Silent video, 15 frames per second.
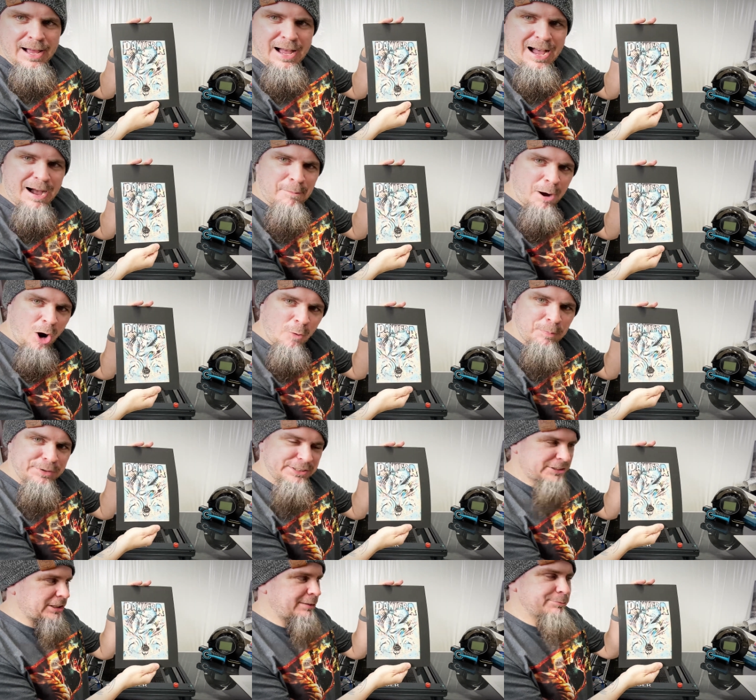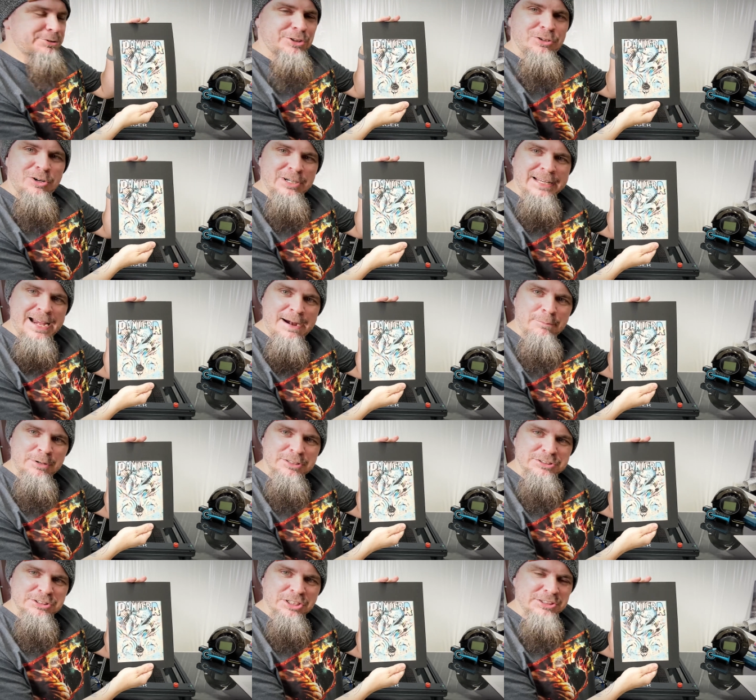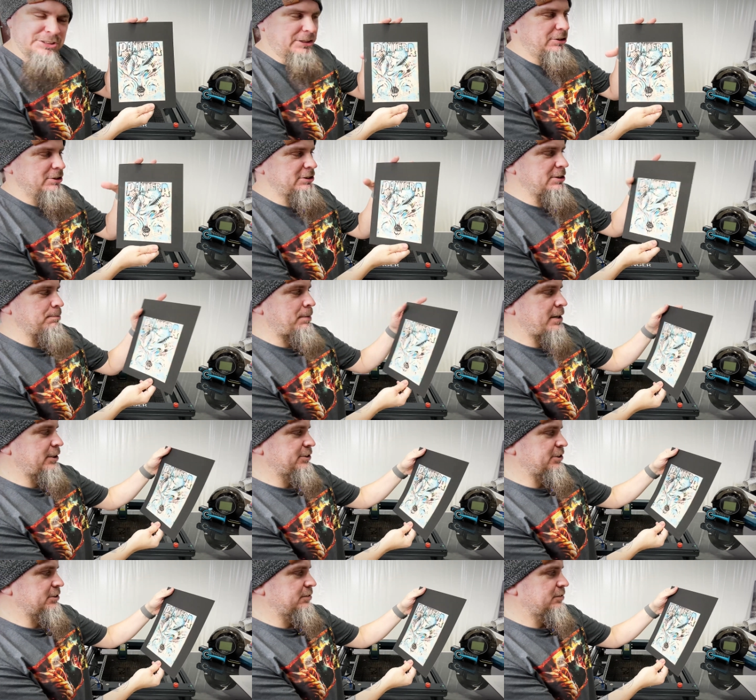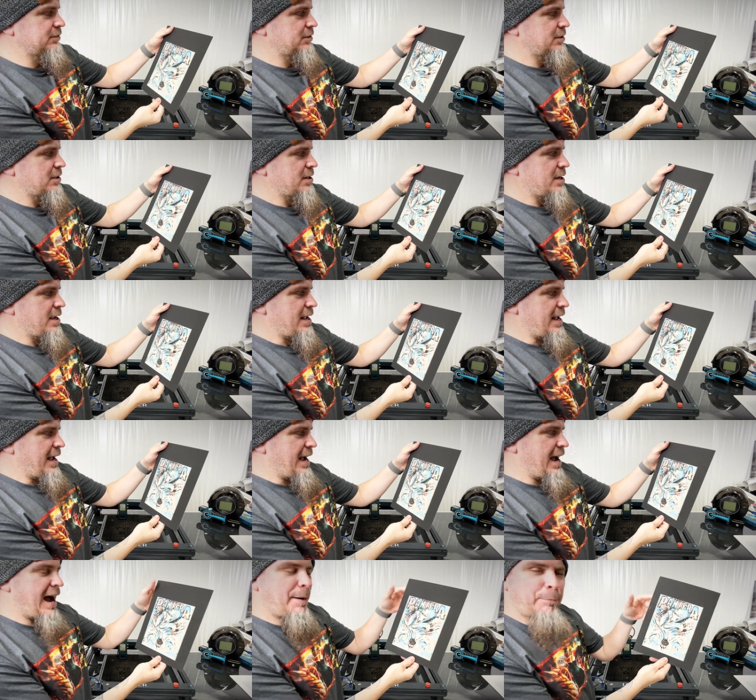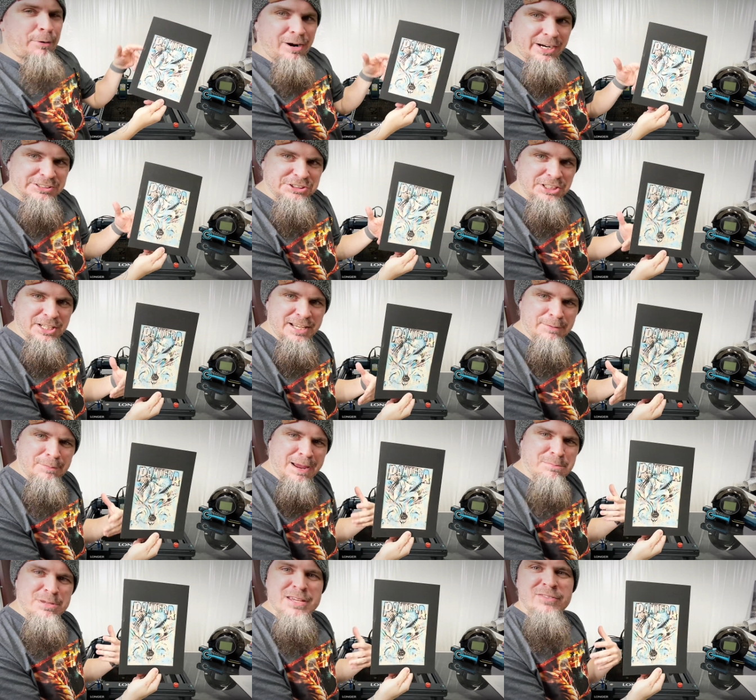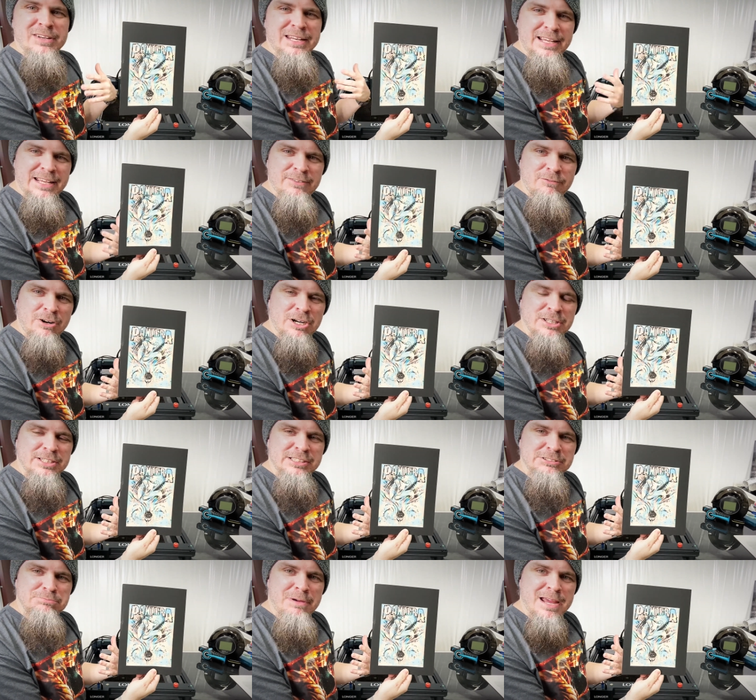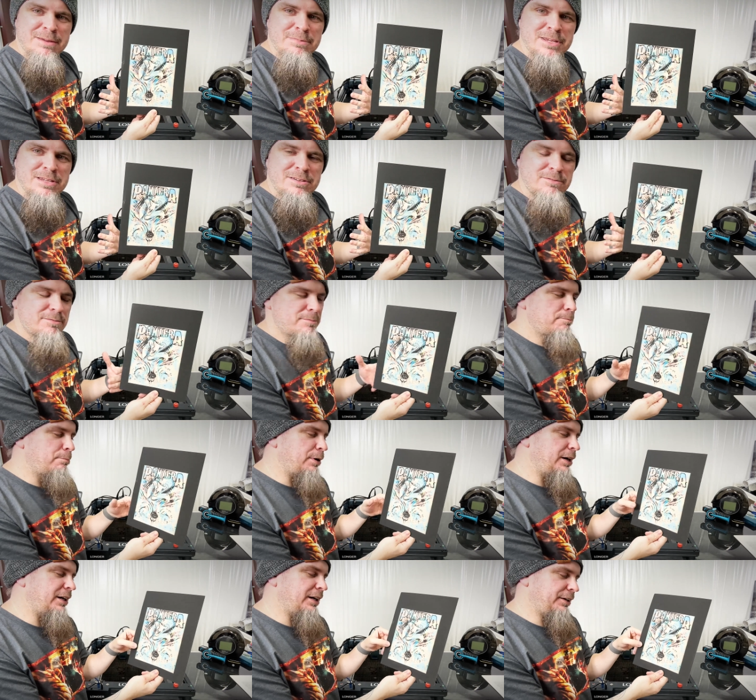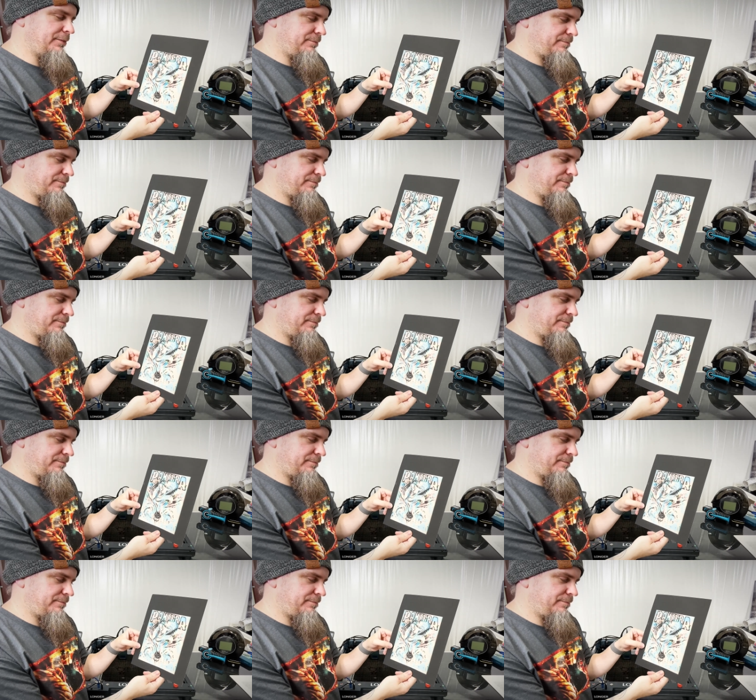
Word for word: I'm hoping this comes through on camera as good as it looks in person. I probably should have maybe even inverted this maybe, but